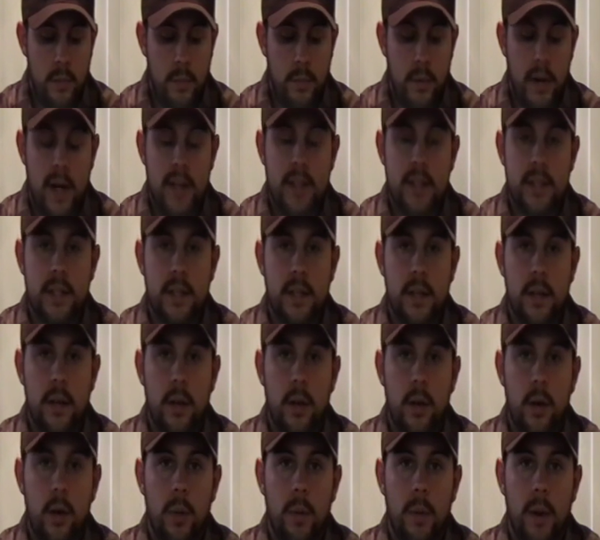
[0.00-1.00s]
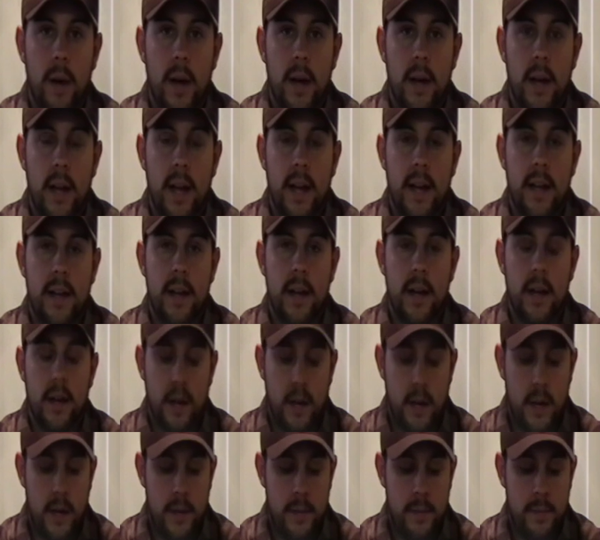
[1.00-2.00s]

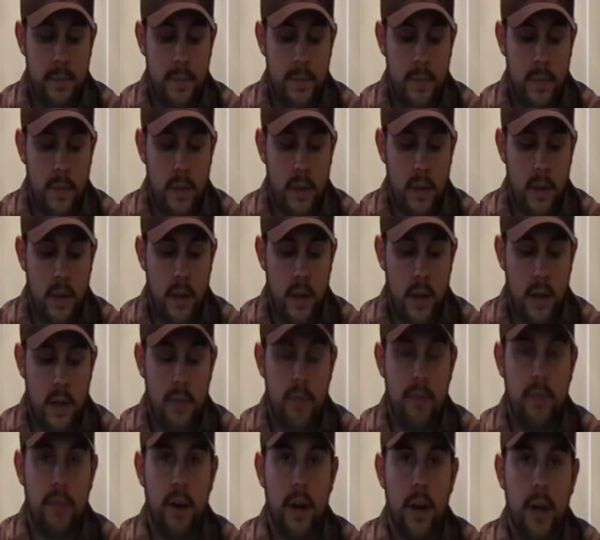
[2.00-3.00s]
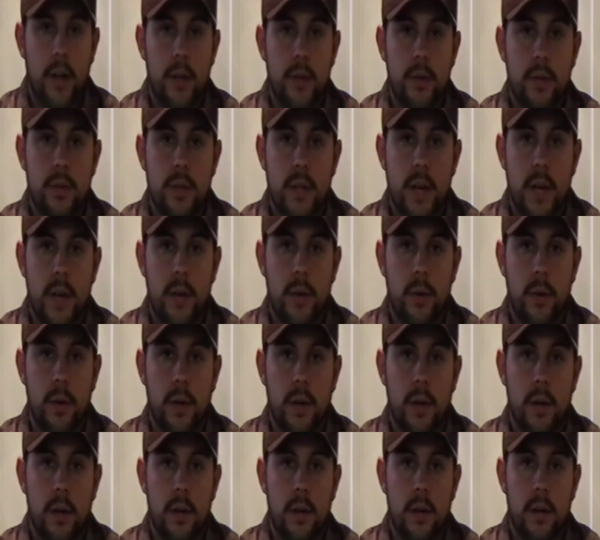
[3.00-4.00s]
BostonGlobeOnline.com, and FireNews.org.
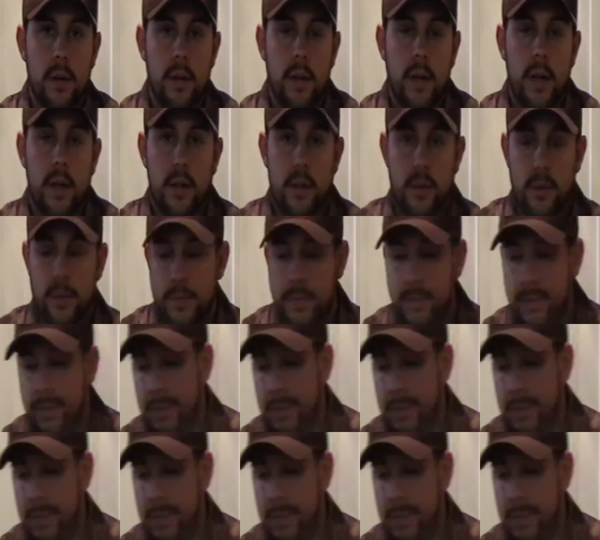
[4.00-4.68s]
Thank you.